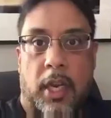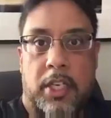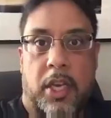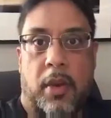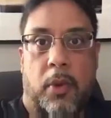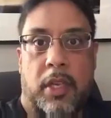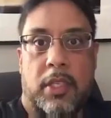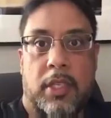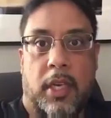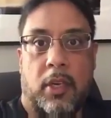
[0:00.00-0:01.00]
Hi, John. I
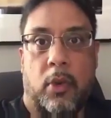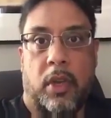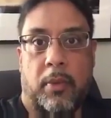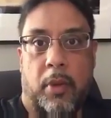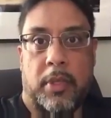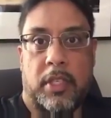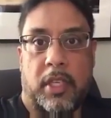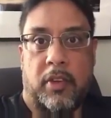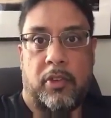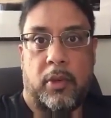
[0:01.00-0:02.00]
wanted to take a quick
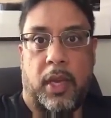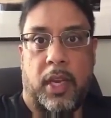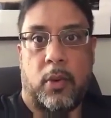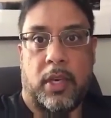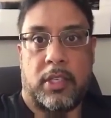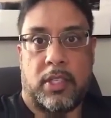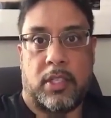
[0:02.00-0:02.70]
moment to give you a quick